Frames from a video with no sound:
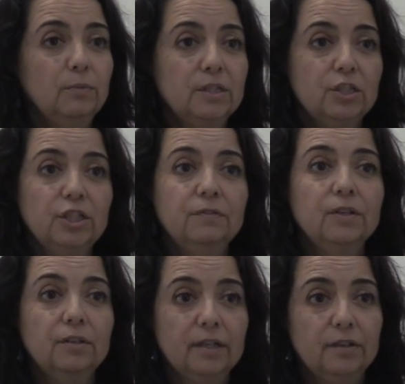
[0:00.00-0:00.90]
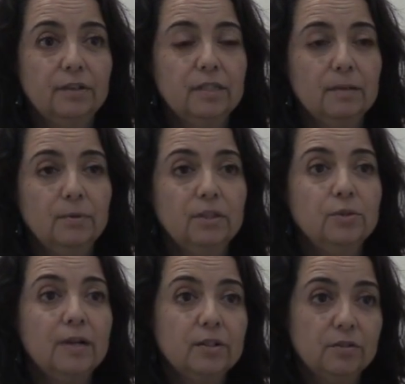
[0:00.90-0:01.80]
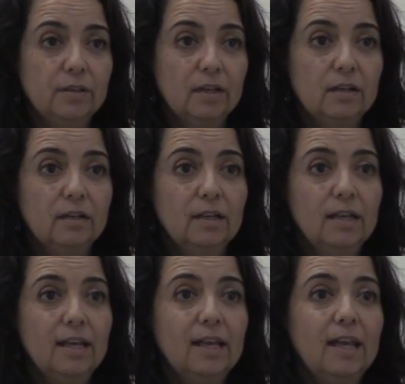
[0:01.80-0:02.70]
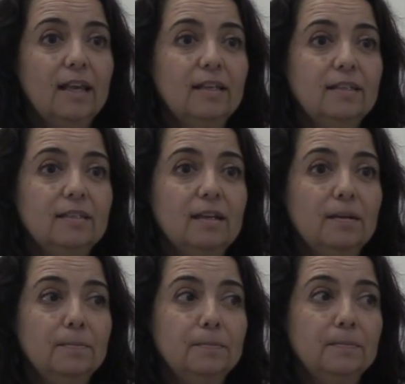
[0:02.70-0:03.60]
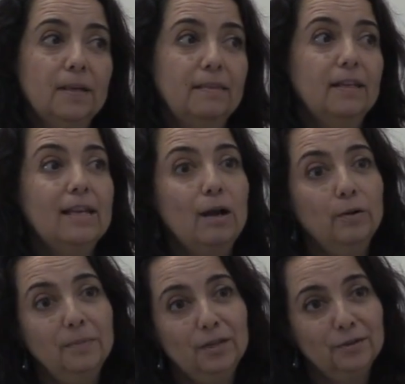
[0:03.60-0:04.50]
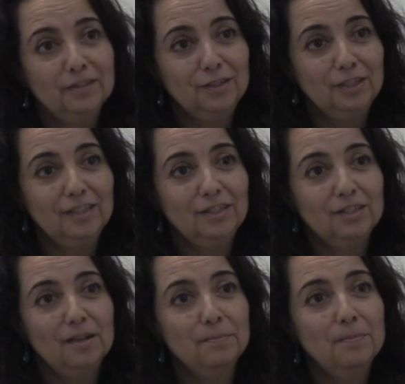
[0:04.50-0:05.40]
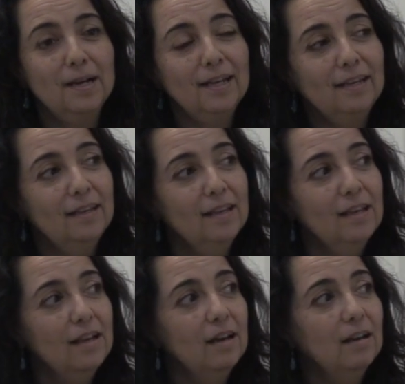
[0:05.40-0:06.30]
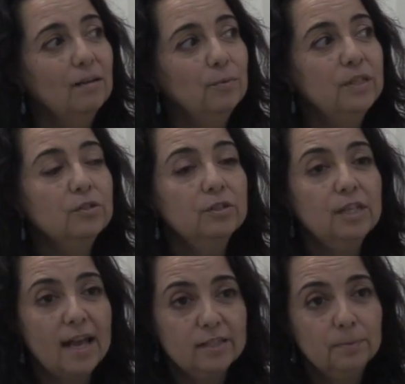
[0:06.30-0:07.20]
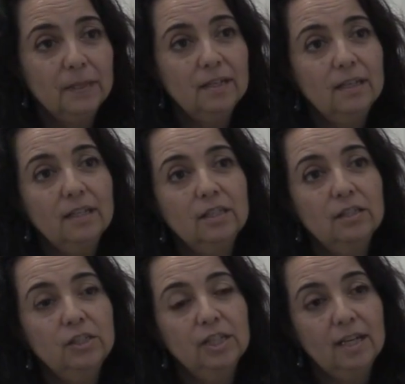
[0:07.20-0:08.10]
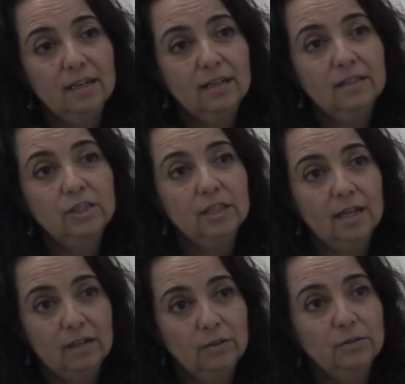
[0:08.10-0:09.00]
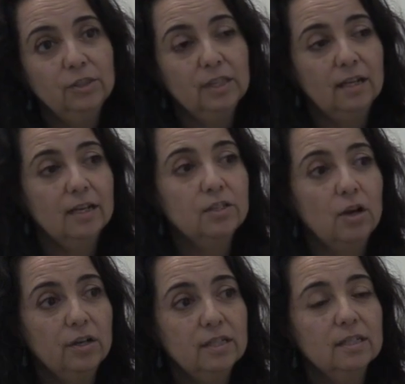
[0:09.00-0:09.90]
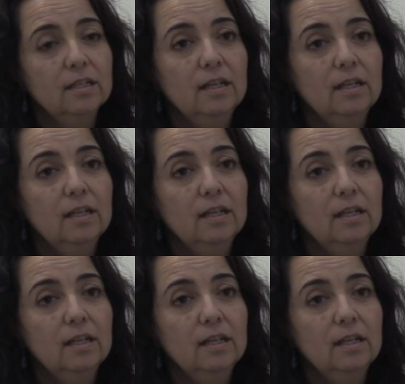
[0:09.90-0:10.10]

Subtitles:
was chief curator and deputy director there. and then now I'm here at the Cheech. My research has been in Chicana, Chicano, Chicanx art.